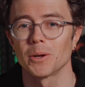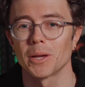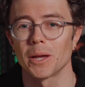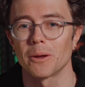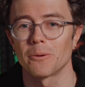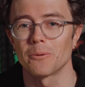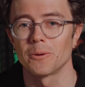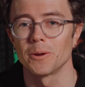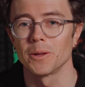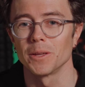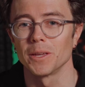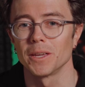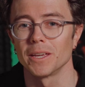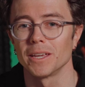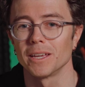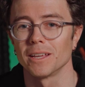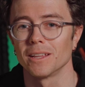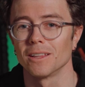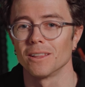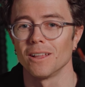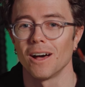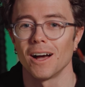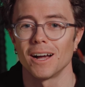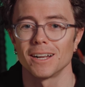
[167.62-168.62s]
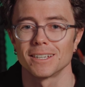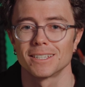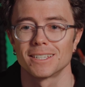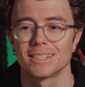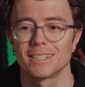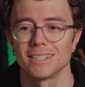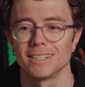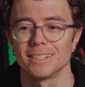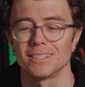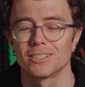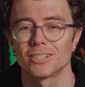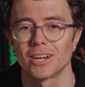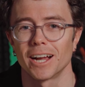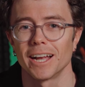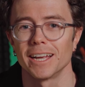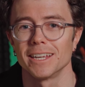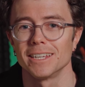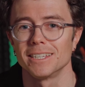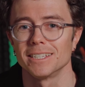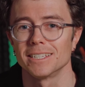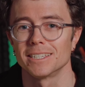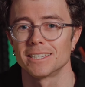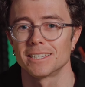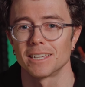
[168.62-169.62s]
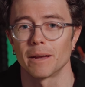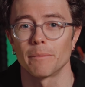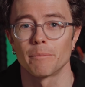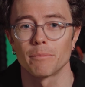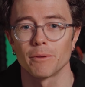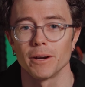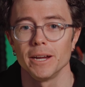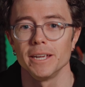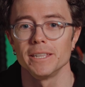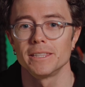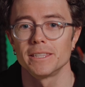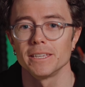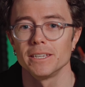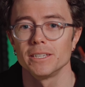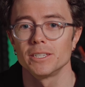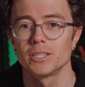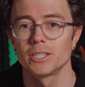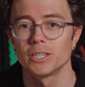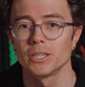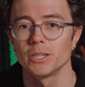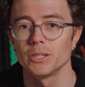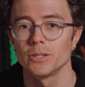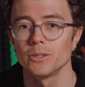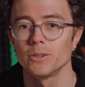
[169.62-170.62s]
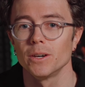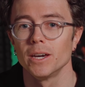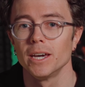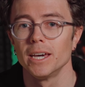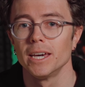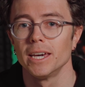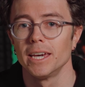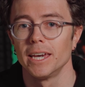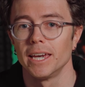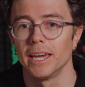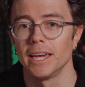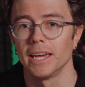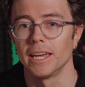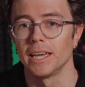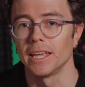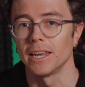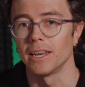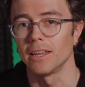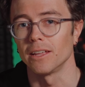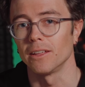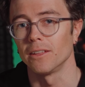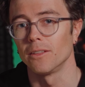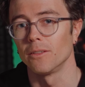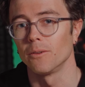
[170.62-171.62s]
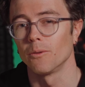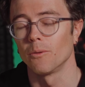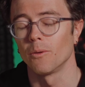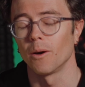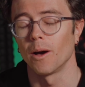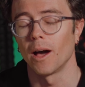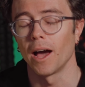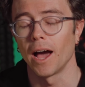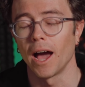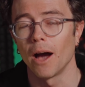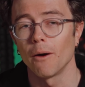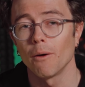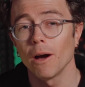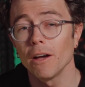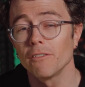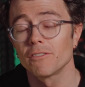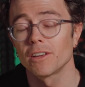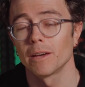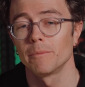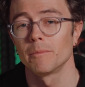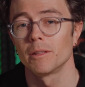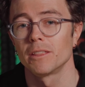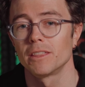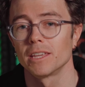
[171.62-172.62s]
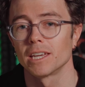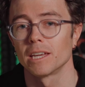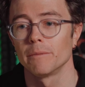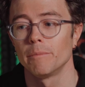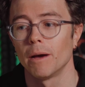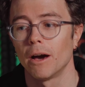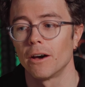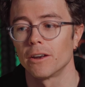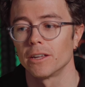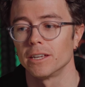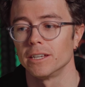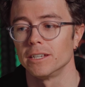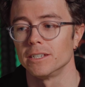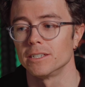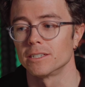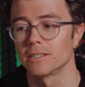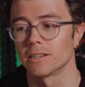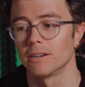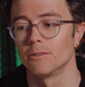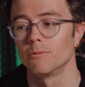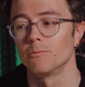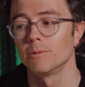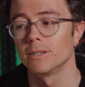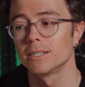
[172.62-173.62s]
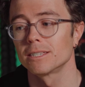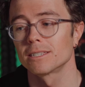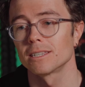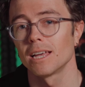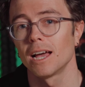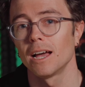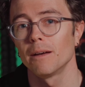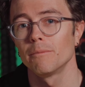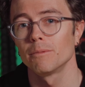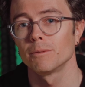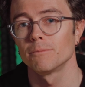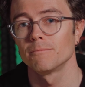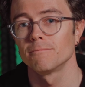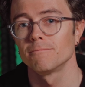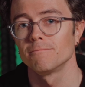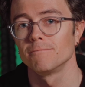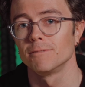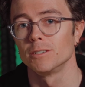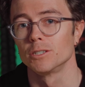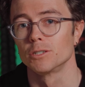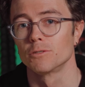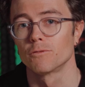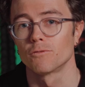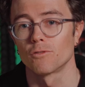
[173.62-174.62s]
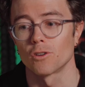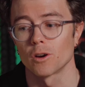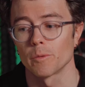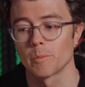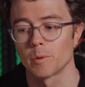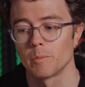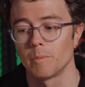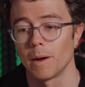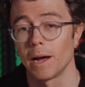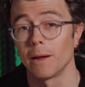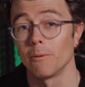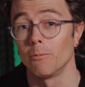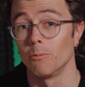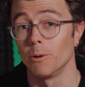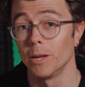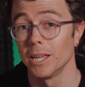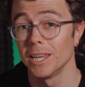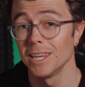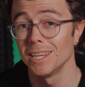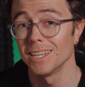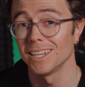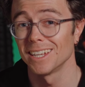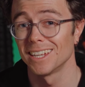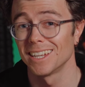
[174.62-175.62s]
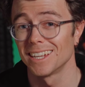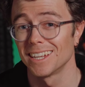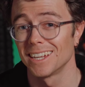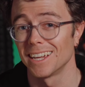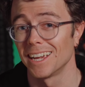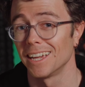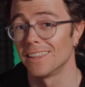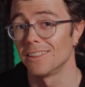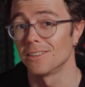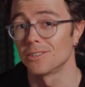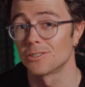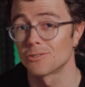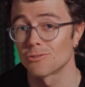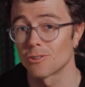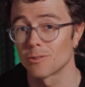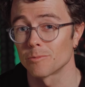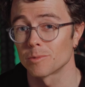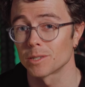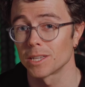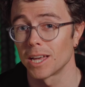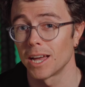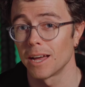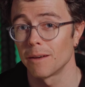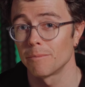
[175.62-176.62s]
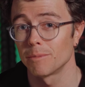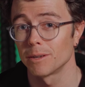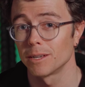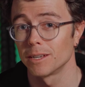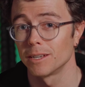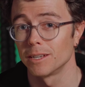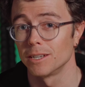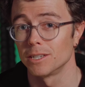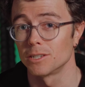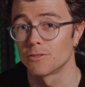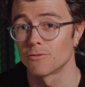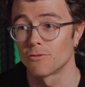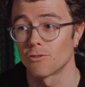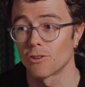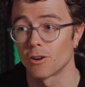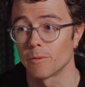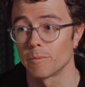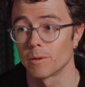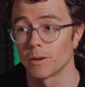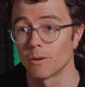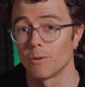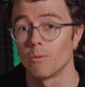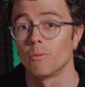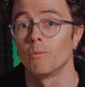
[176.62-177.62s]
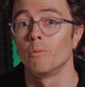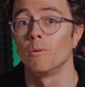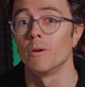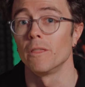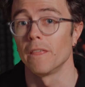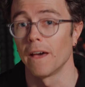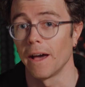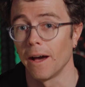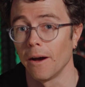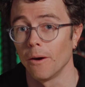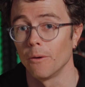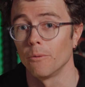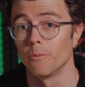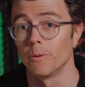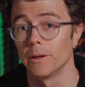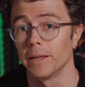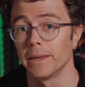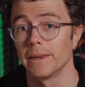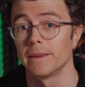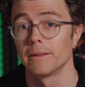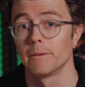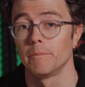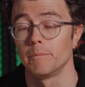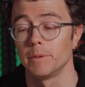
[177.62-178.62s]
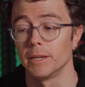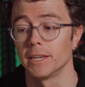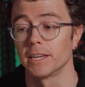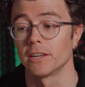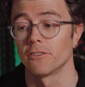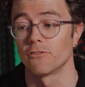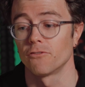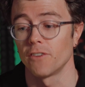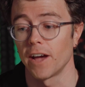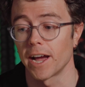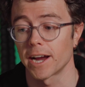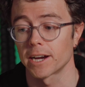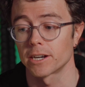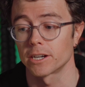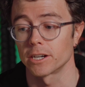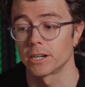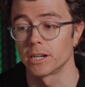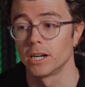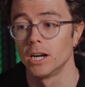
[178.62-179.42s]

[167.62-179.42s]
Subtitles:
get really lost in trying to separate these two, and how I've come to think about it is a wind slab is formed by wind, and the storm slab is formed without wind being a factor.